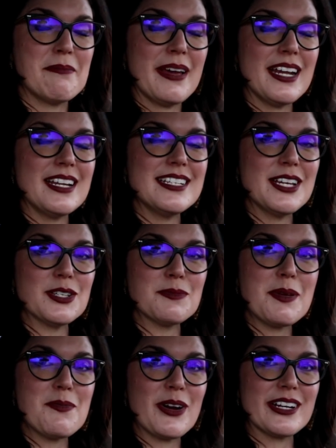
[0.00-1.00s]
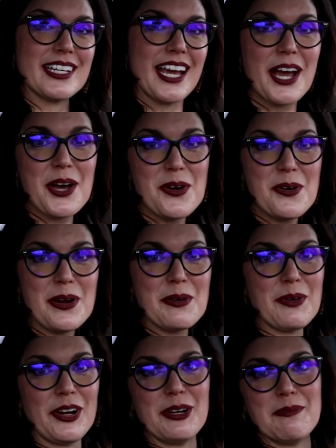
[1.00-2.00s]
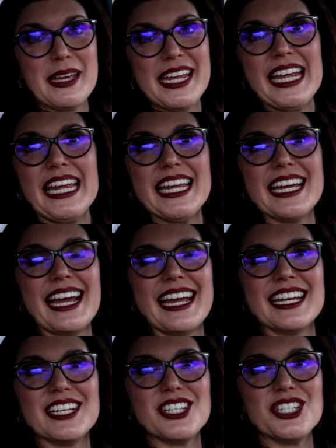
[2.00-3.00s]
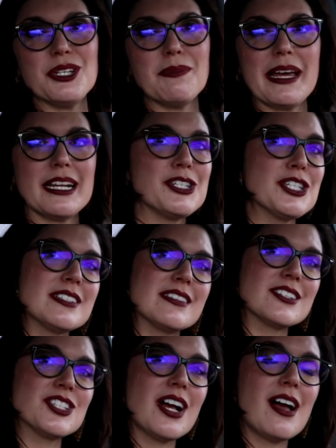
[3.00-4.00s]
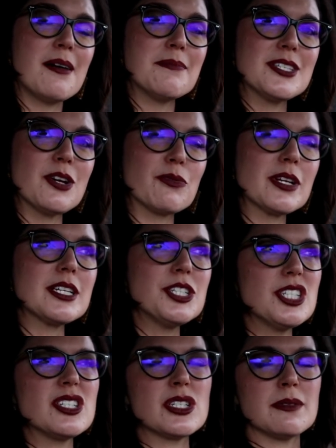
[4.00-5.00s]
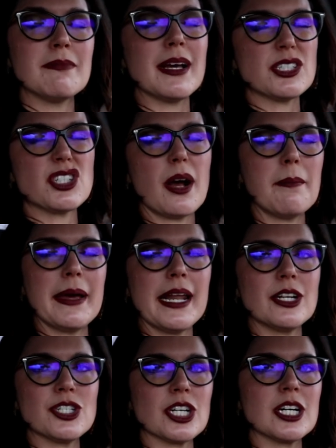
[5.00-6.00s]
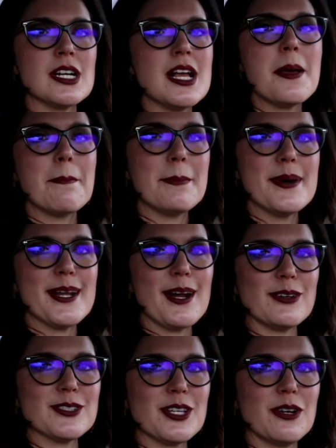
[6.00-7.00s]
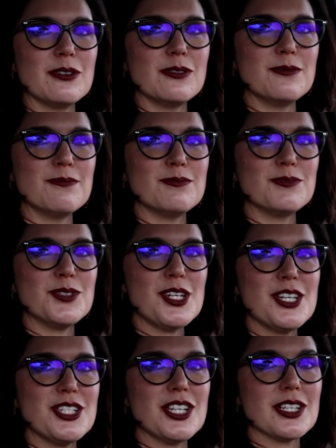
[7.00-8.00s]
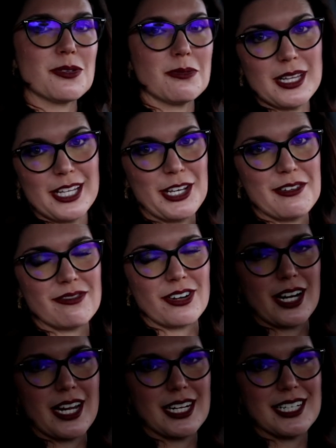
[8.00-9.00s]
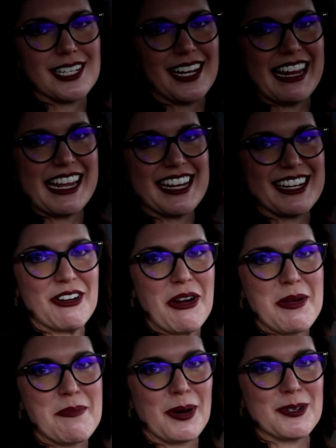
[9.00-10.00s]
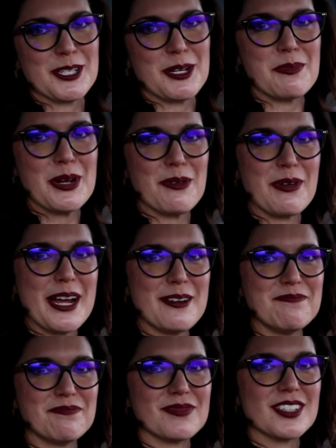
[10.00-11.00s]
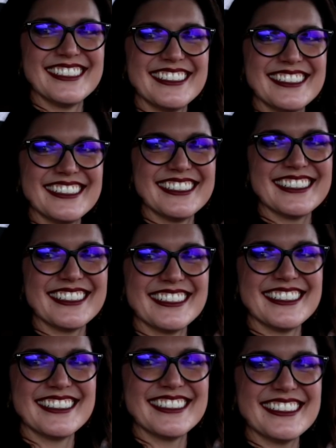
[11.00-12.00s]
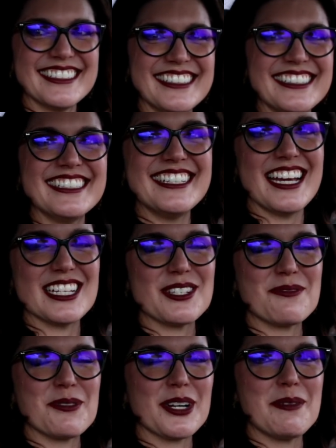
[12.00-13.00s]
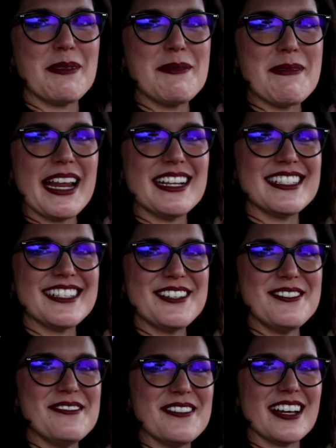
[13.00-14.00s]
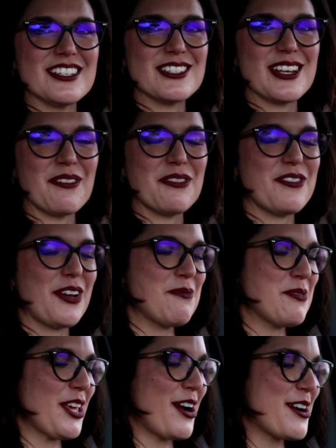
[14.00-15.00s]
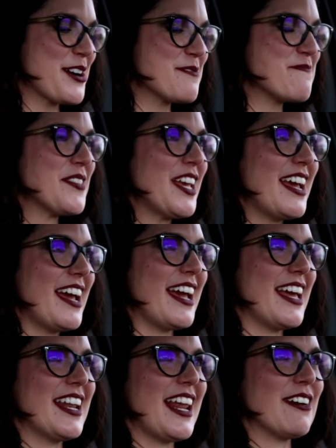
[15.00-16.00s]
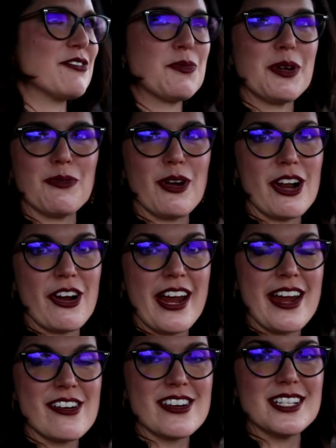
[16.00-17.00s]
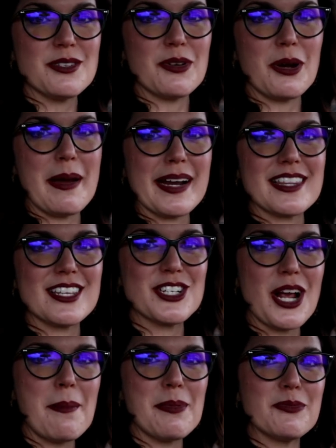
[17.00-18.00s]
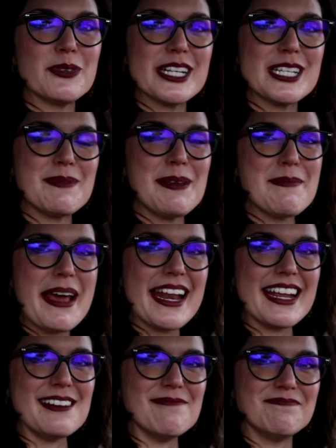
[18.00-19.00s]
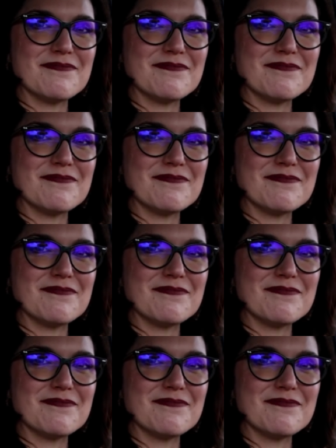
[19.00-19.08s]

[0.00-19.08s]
Maddie tells me where to go and where to be and she manages the shop. So really she's my shop manager, but also she's a really good friend and a great person to be around we'll get to meet her here soon. Yes, we're going to meet Maddie soon. I just got the phone with her, and after we run our errands, we'll go back to the shop and we'll get to meet Maddie.